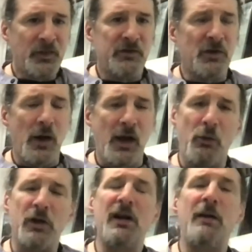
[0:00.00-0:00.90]
So I
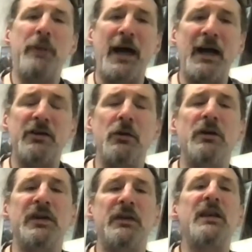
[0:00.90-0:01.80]
will come back to you
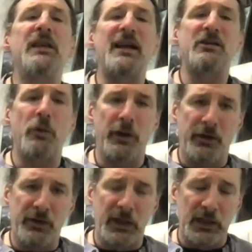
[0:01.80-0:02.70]
because I think that's one of
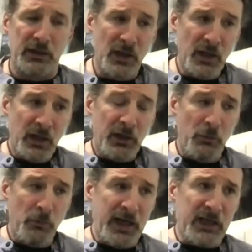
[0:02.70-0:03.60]
the things
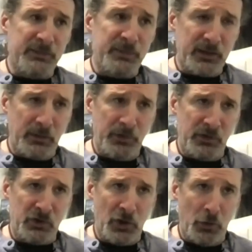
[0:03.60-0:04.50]
you might expect them to
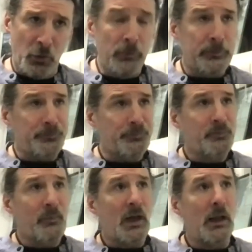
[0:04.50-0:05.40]
show
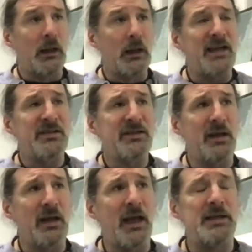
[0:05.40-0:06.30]
less
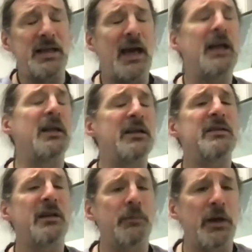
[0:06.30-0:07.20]

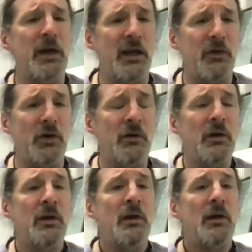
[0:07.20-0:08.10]
antagonistic behavior,
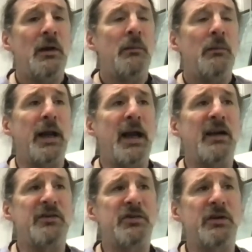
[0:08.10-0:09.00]
but
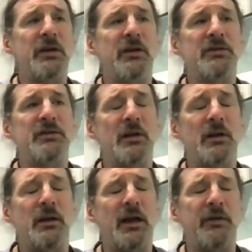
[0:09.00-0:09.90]
actually there's a
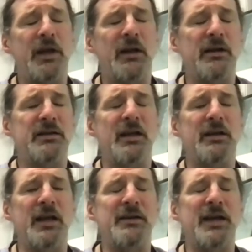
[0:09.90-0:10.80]
lot of data to say that
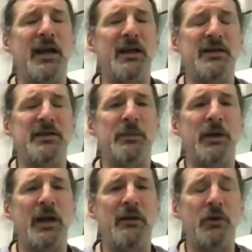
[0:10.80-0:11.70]
the antagonistic
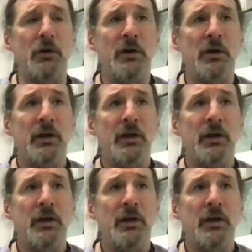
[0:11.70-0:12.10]
behavior